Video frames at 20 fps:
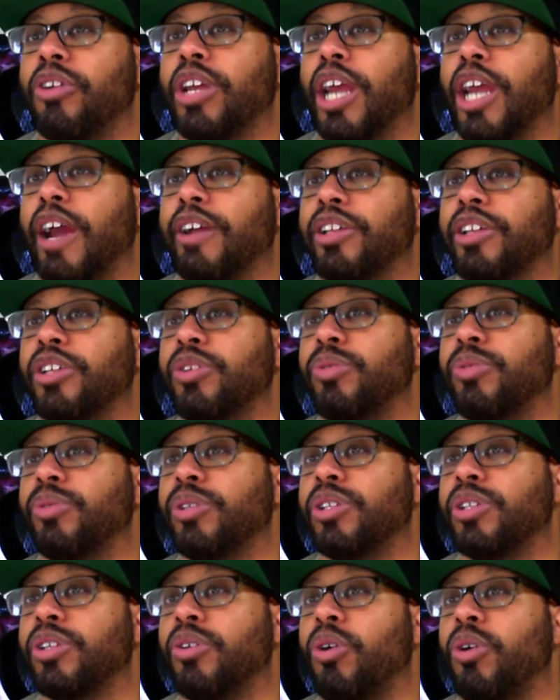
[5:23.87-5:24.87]
character
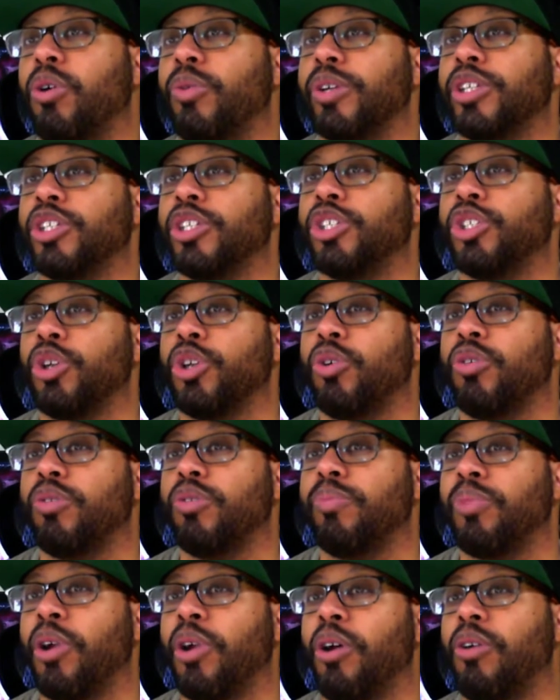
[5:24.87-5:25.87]
was always a
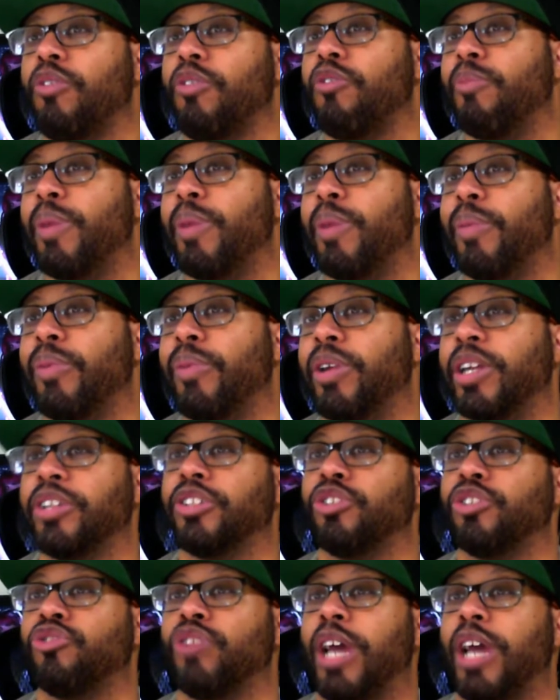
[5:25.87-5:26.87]
joke, bro. Remember it's
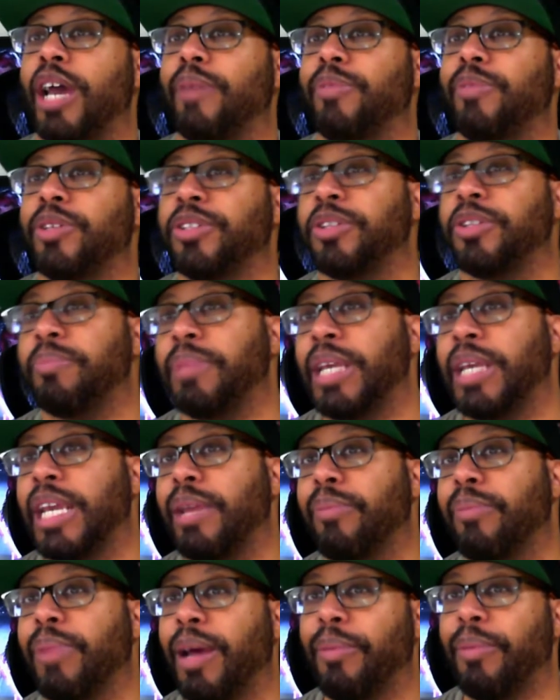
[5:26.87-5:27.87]
a trap, it's a
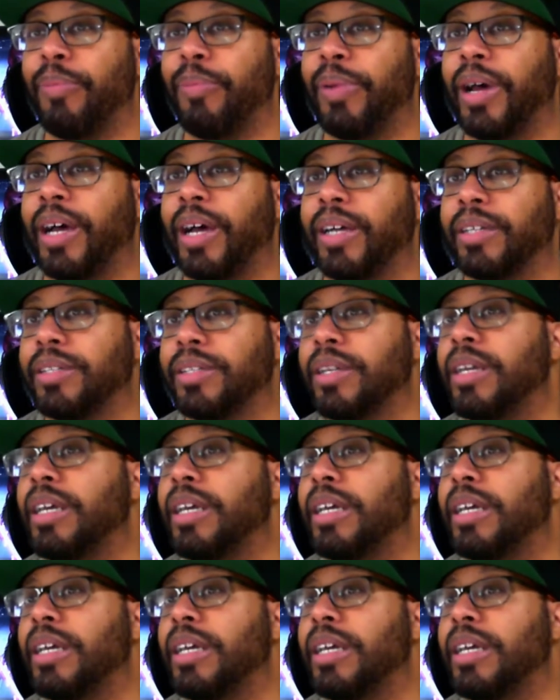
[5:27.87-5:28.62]
meme, blah blah blah.